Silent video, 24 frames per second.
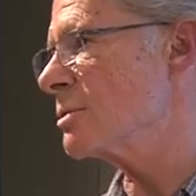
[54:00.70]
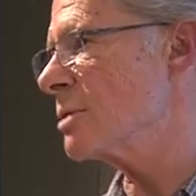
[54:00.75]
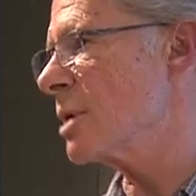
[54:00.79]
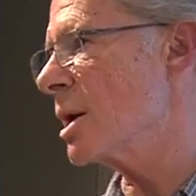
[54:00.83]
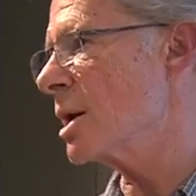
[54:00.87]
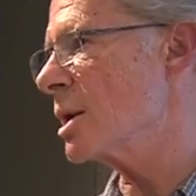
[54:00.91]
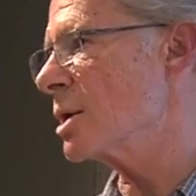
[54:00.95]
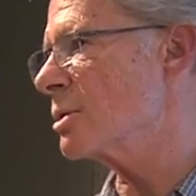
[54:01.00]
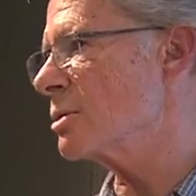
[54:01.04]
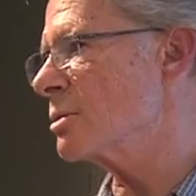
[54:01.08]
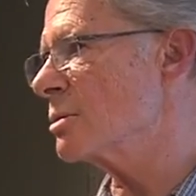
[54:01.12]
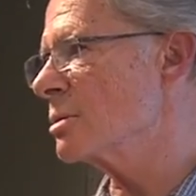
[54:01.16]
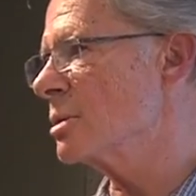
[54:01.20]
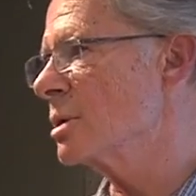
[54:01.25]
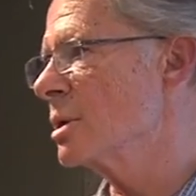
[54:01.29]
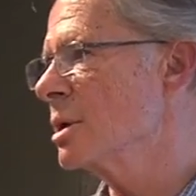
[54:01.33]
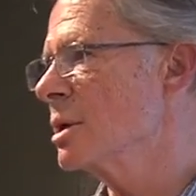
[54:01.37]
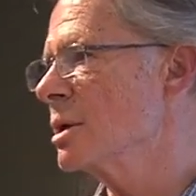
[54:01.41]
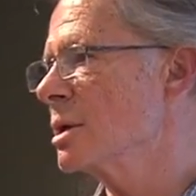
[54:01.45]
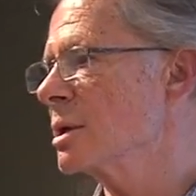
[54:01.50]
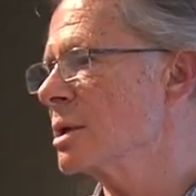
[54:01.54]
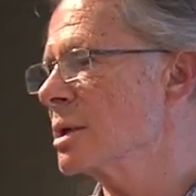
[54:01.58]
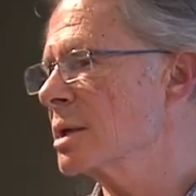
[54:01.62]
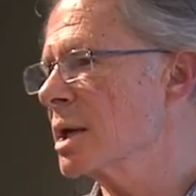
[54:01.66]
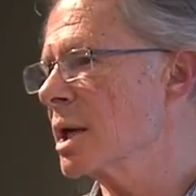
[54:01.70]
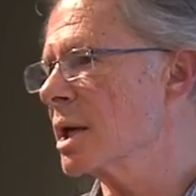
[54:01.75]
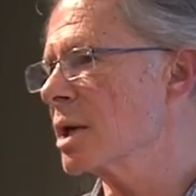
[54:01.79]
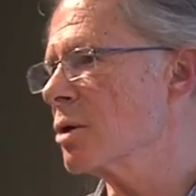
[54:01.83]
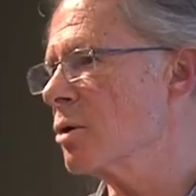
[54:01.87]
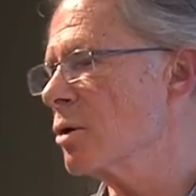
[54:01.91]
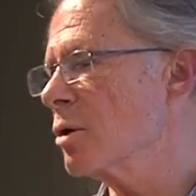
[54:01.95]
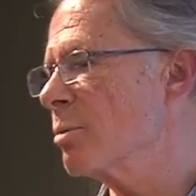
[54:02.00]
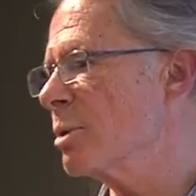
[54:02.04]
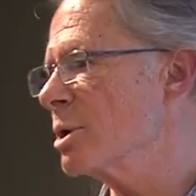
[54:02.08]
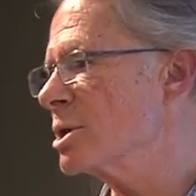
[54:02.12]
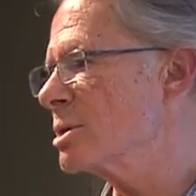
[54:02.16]
try to get a
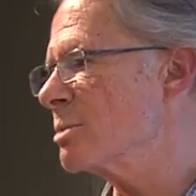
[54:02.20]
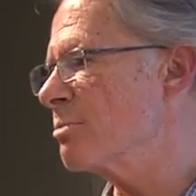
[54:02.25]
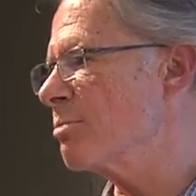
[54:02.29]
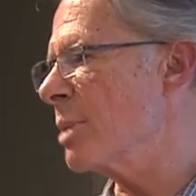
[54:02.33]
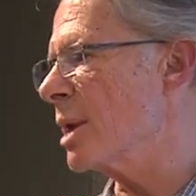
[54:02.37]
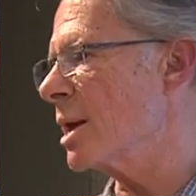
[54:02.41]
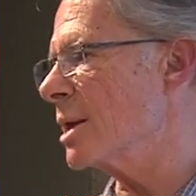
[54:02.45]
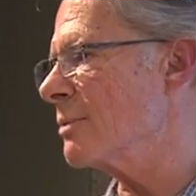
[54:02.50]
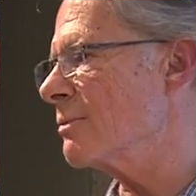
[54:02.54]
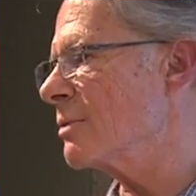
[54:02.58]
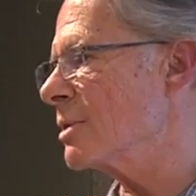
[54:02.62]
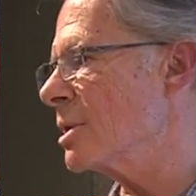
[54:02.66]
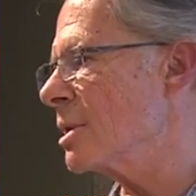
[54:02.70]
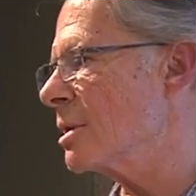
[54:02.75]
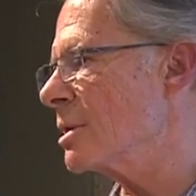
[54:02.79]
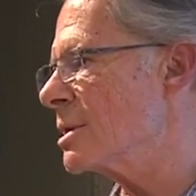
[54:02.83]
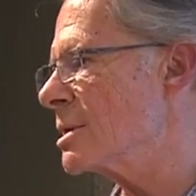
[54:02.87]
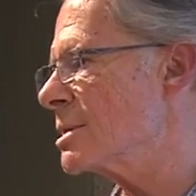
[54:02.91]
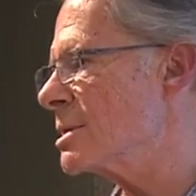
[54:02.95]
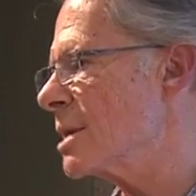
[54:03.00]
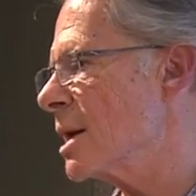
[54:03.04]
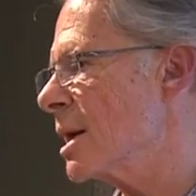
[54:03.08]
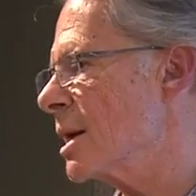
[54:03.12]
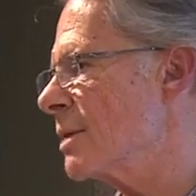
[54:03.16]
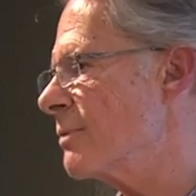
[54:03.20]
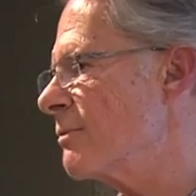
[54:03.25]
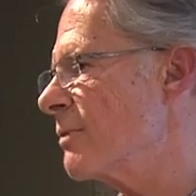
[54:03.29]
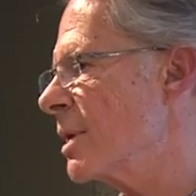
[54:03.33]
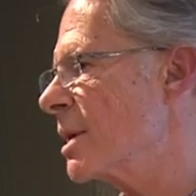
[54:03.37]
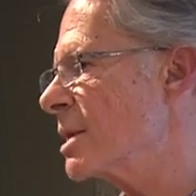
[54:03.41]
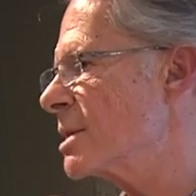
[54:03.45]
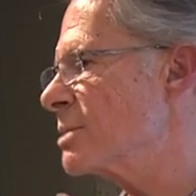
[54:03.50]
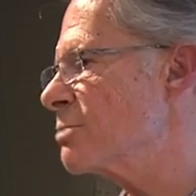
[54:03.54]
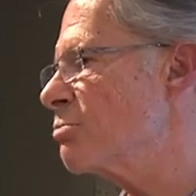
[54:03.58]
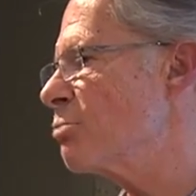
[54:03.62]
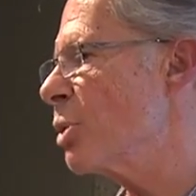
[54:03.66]
whole bunch of benefit out of the side
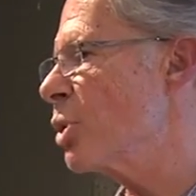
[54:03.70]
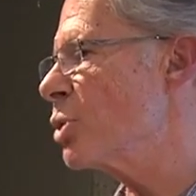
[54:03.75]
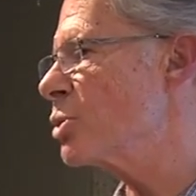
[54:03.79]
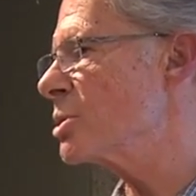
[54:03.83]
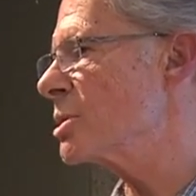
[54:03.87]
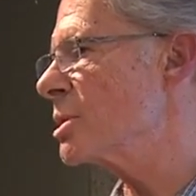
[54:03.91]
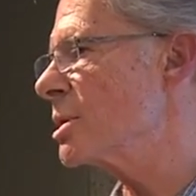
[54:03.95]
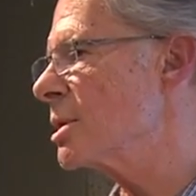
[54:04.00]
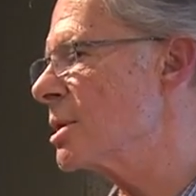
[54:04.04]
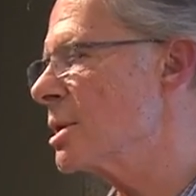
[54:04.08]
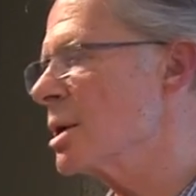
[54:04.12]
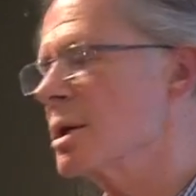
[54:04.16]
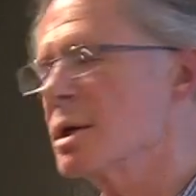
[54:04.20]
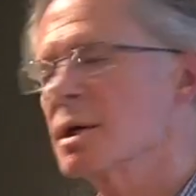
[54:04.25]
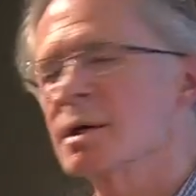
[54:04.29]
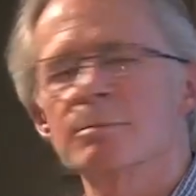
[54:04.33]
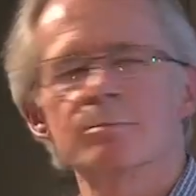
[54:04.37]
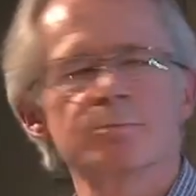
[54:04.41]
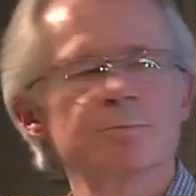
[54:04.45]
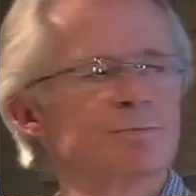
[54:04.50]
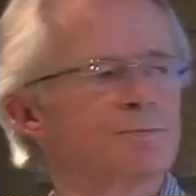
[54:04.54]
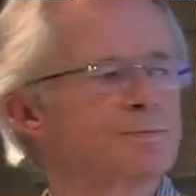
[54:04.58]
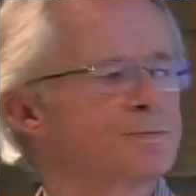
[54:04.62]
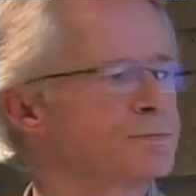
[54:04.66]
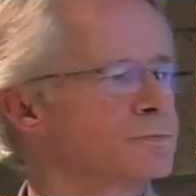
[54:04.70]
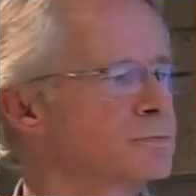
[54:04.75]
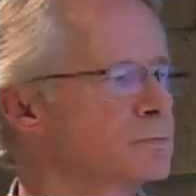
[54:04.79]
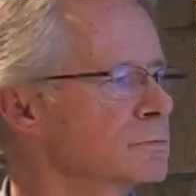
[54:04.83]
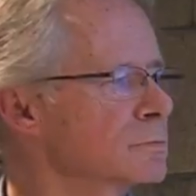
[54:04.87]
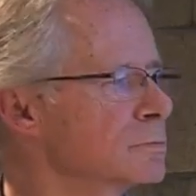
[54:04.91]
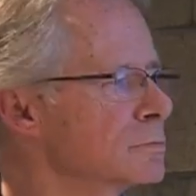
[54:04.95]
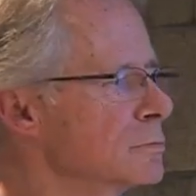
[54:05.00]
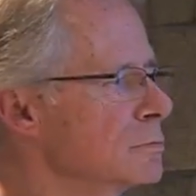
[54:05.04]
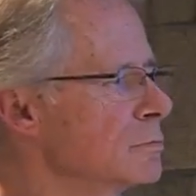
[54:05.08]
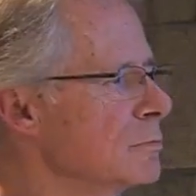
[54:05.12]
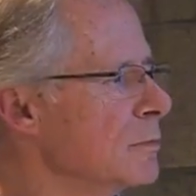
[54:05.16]
effects most of the time.
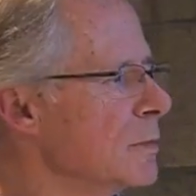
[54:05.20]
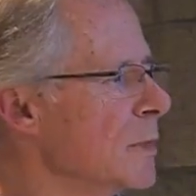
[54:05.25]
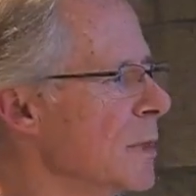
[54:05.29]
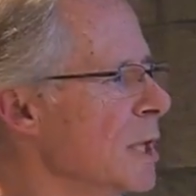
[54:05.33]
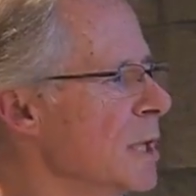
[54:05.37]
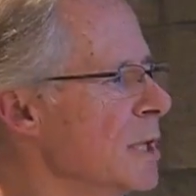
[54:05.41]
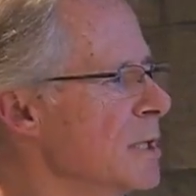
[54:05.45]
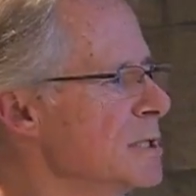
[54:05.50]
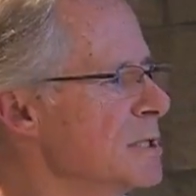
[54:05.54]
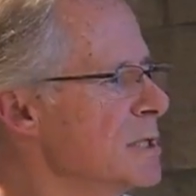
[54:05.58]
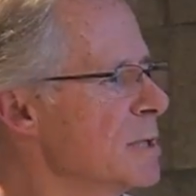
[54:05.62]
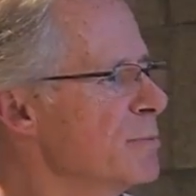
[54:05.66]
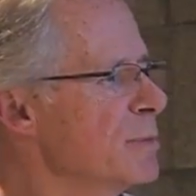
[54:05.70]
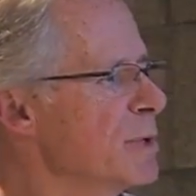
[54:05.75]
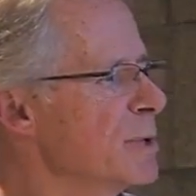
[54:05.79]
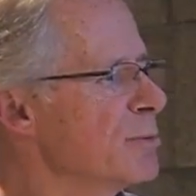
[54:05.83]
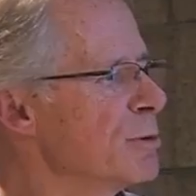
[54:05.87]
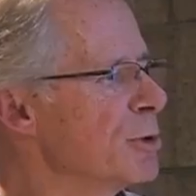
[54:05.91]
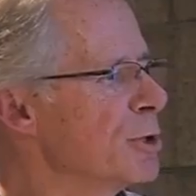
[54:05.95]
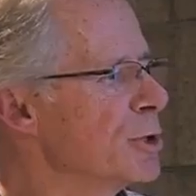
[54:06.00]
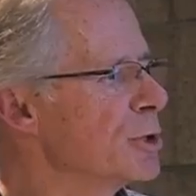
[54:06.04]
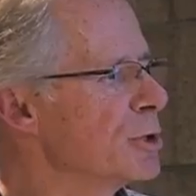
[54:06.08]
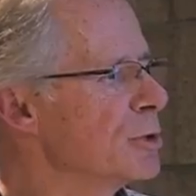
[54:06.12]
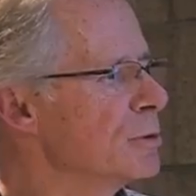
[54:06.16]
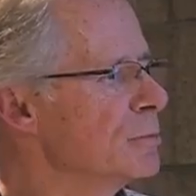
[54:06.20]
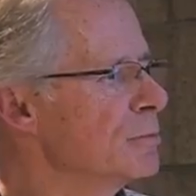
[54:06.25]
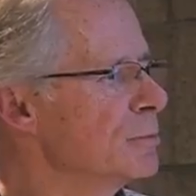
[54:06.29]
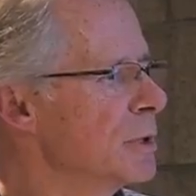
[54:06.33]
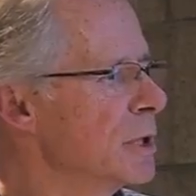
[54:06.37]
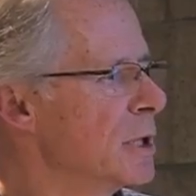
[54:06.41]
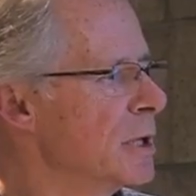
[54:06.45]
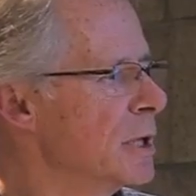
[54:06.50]
Some people do.